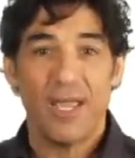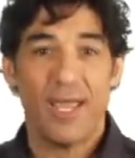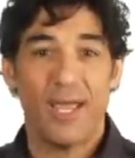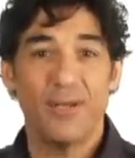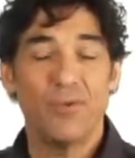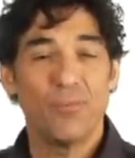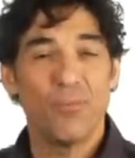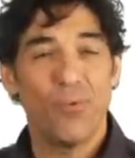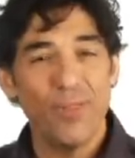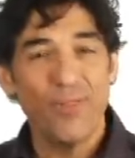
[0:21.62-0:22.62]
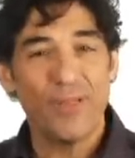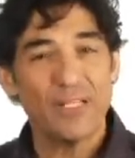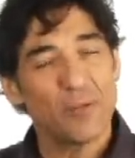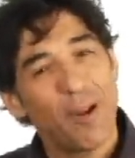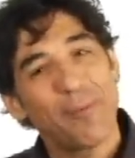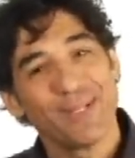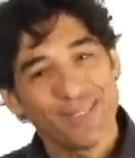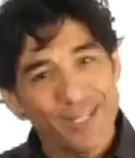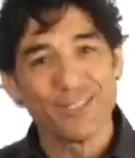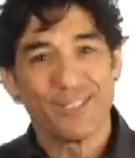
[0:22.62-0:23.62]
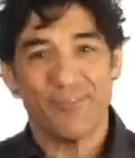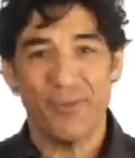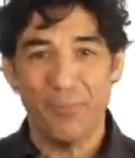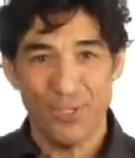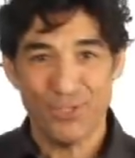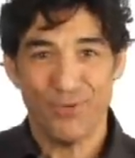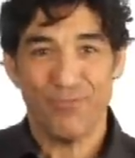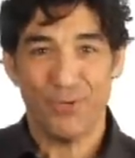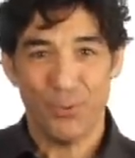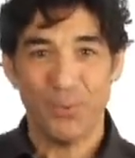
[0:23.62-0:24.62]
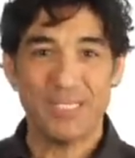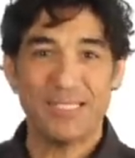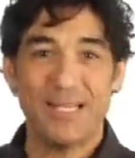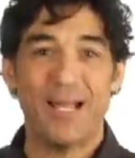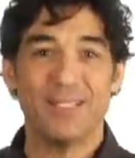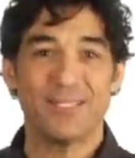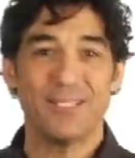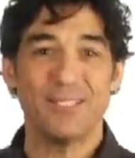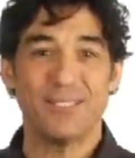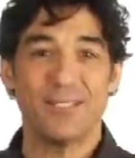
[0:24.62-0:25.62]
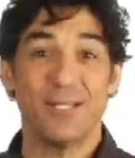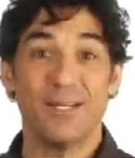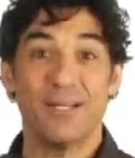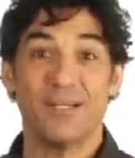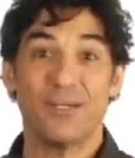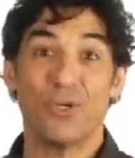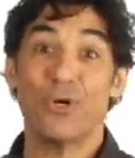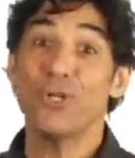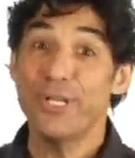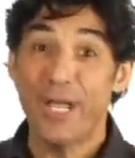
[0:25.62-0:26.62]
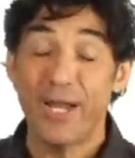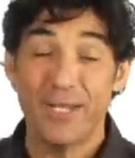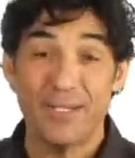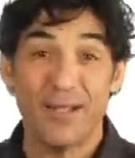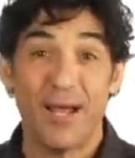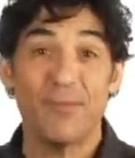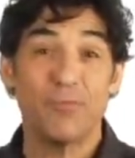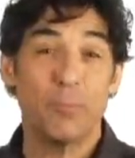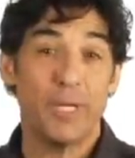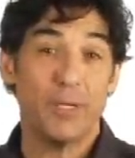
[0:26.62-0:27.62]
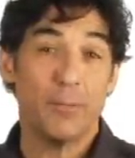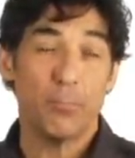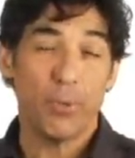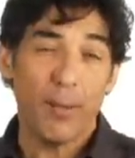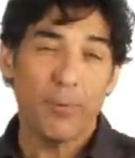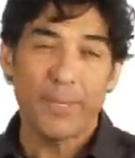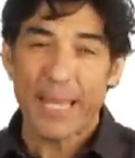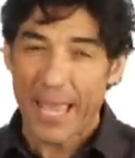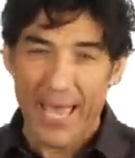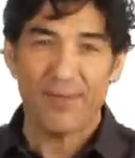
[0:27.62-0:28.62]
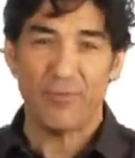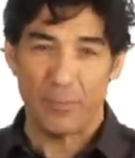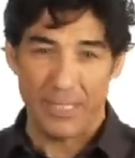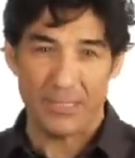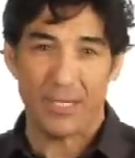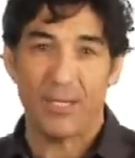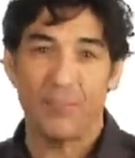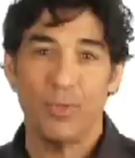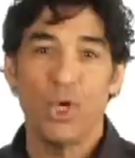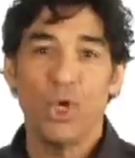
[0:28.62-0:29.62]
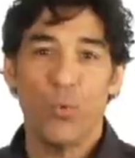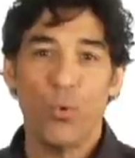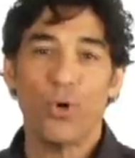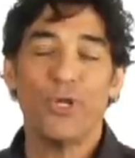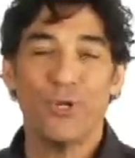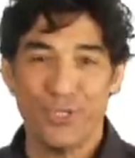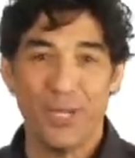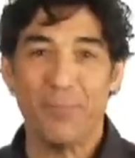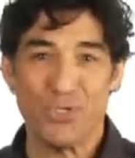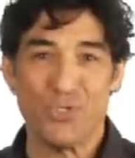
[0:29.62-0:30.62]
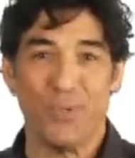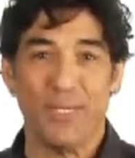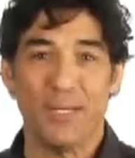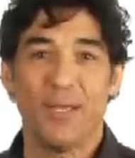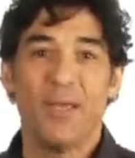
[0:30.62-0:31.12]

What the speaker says: And one of the things that's probably a little different than most of you is that since the early 90s, I've spent probably half of my time working on chemistry,